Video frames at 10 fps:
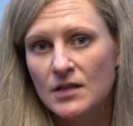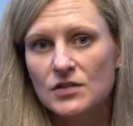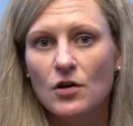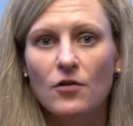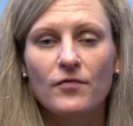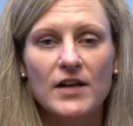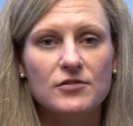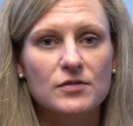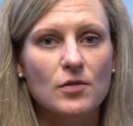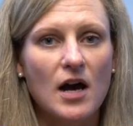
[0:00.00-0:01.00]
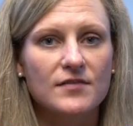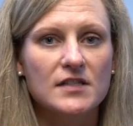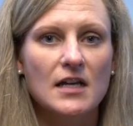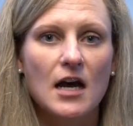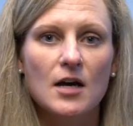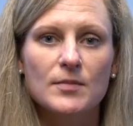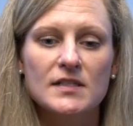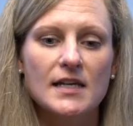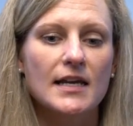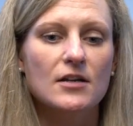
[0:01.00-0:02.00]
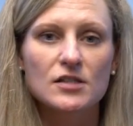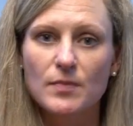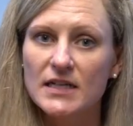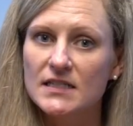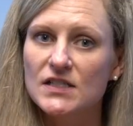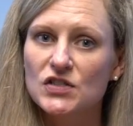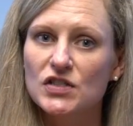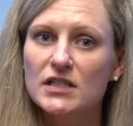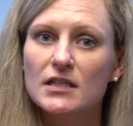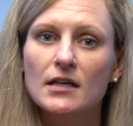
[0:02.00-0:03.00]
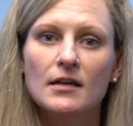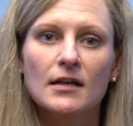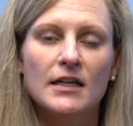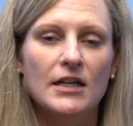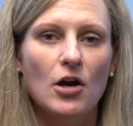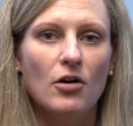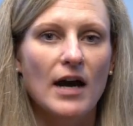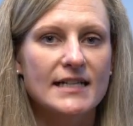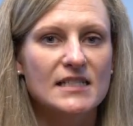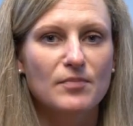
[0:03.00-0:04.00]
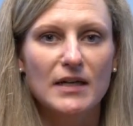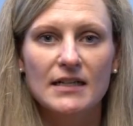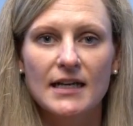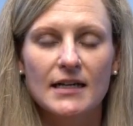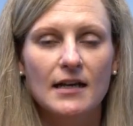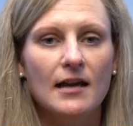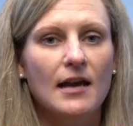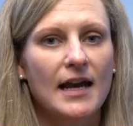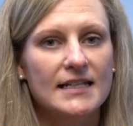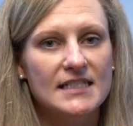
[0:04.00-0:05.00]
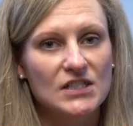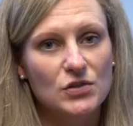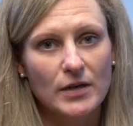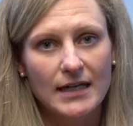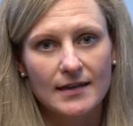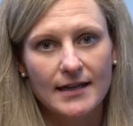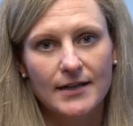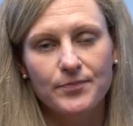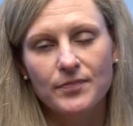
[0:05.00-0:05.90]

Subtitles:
So veterans will often come and say, here's my decision, I submitted it and it didn't do anything.